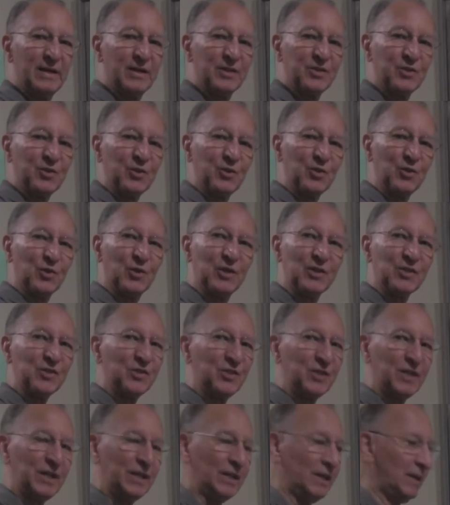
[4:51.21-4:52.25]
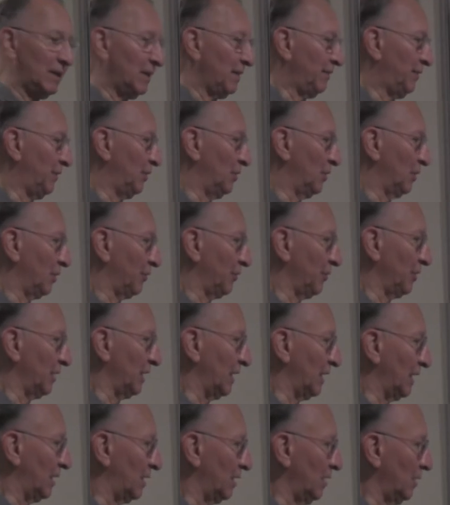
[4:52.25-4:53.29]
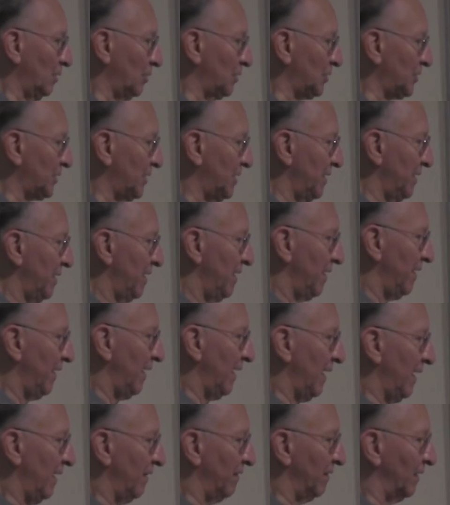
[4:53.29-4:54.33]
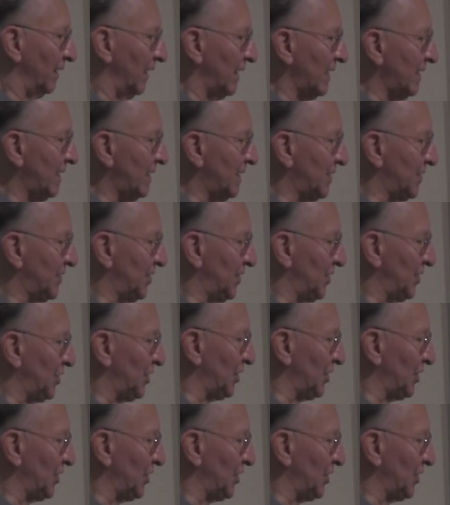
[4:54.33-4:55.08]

So you can see, if you look really close, and the light hits it